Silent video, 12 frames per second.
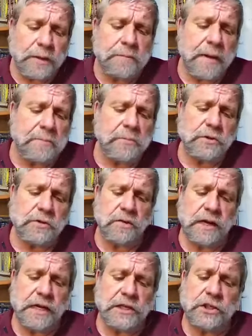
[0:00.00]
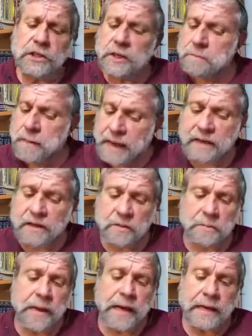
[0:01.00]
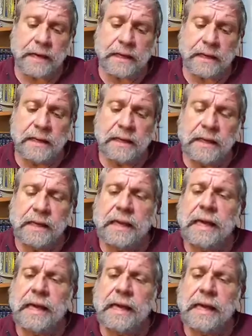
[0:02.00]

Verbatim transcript: weak members of the nation in the back of the pack,